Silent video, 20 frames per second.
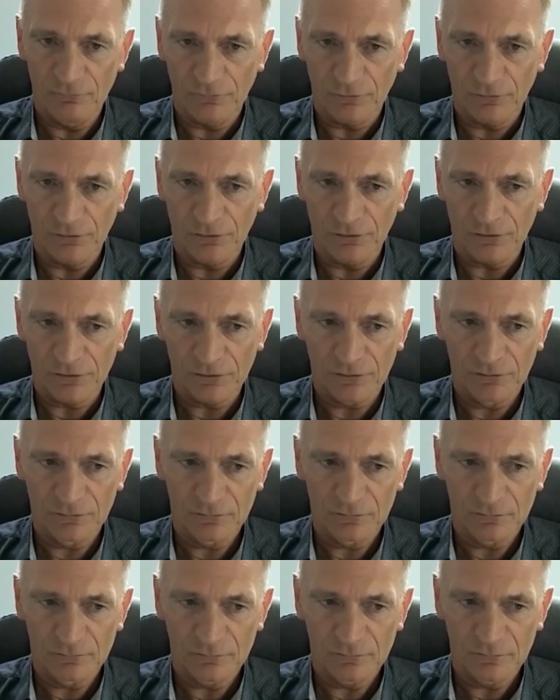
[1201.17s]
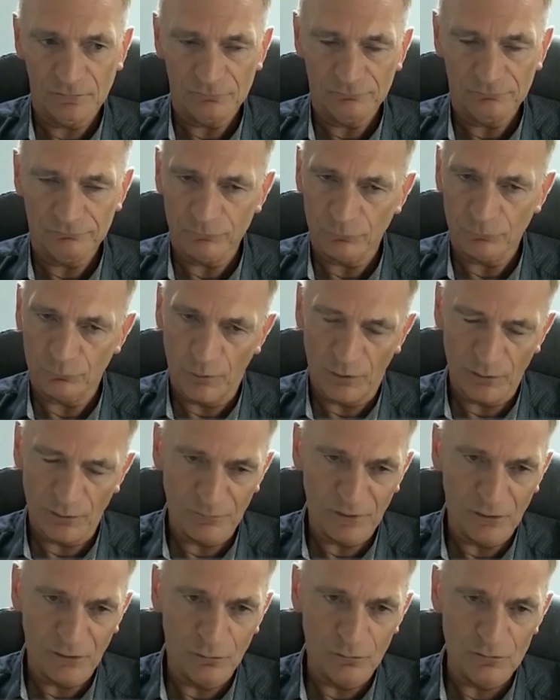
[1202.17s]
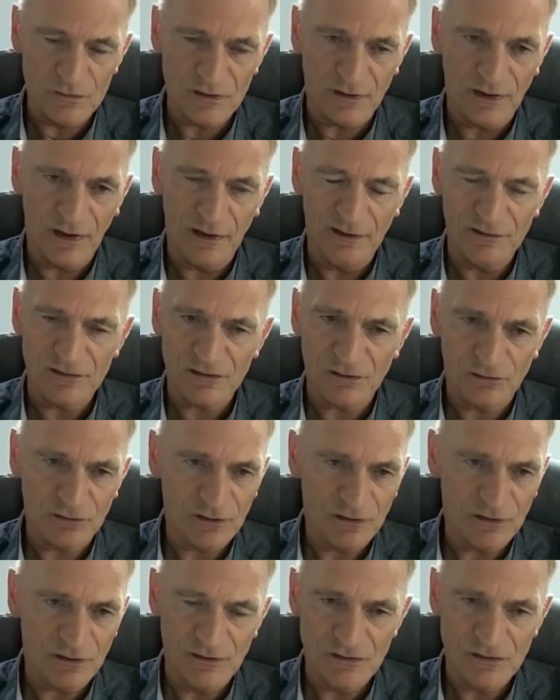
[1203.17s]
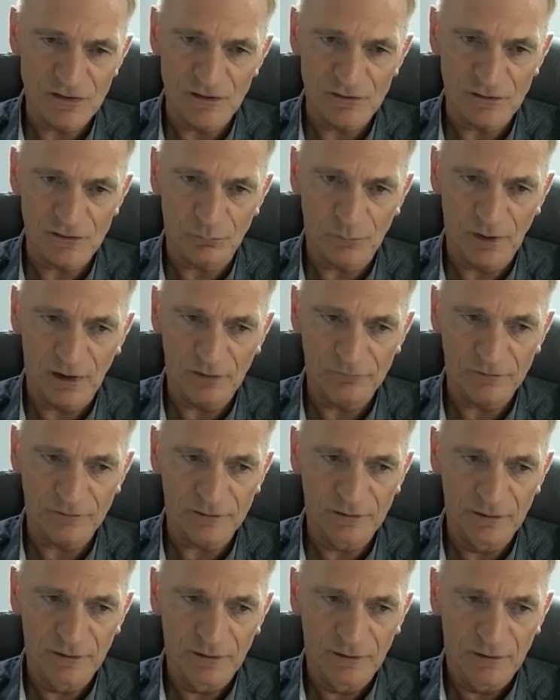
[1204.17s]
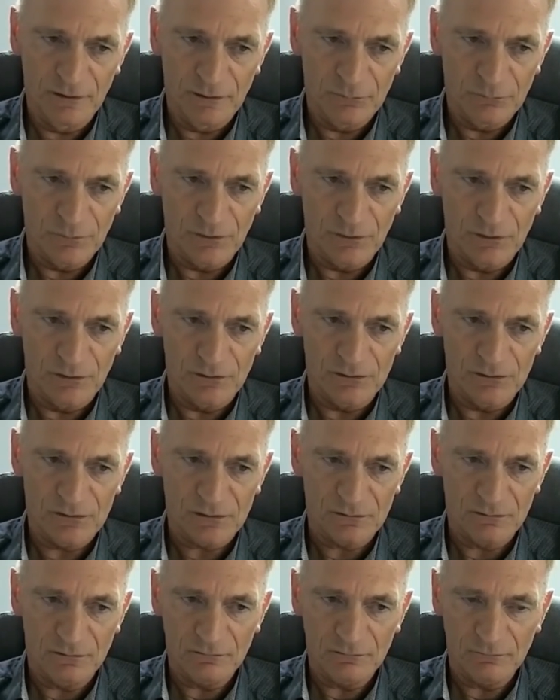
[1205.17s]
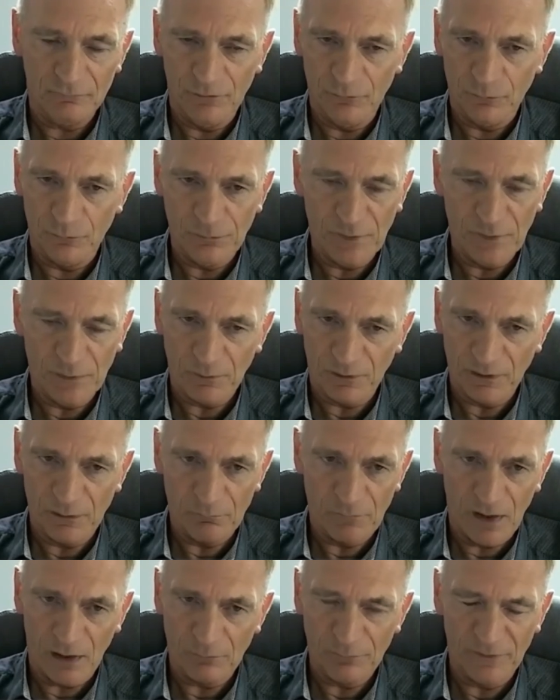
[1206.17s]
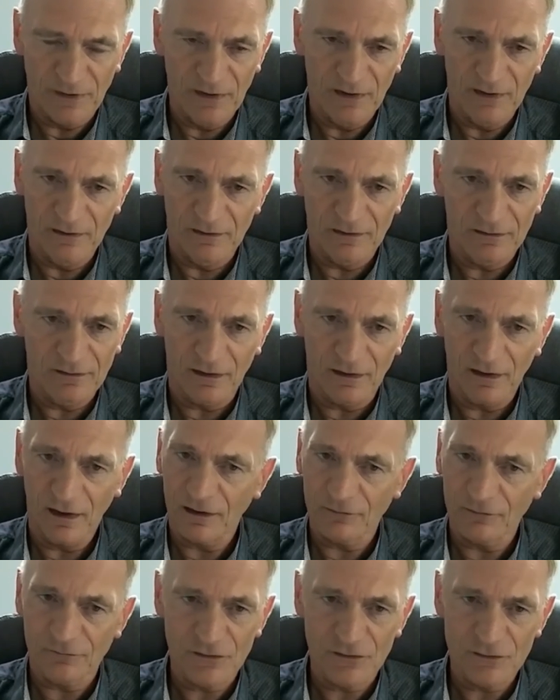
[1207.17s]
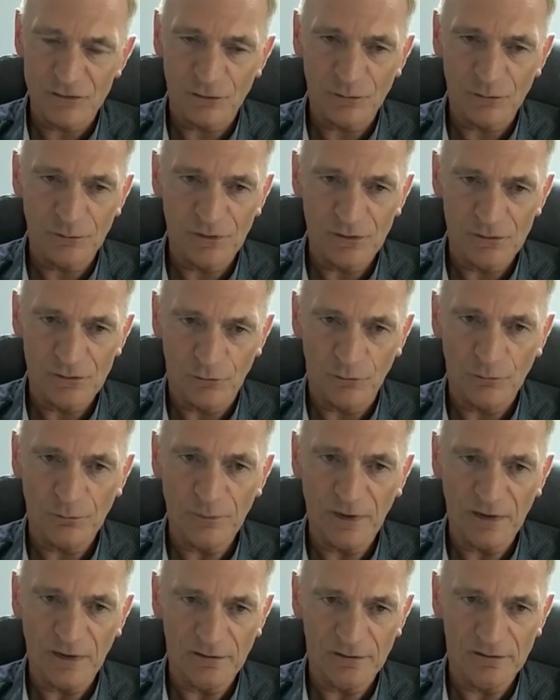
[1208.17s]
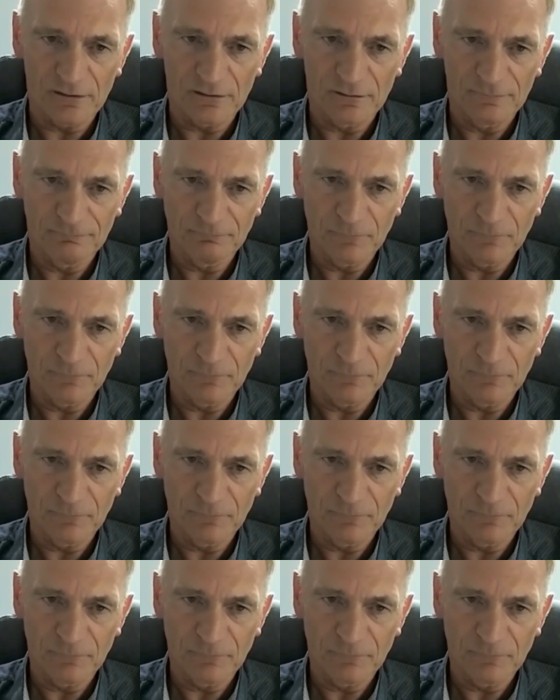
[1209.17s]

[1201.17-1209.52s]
for whether it be goals against or clean sheets or whatever, because people like Mark McGee did a hell of a job at the top end,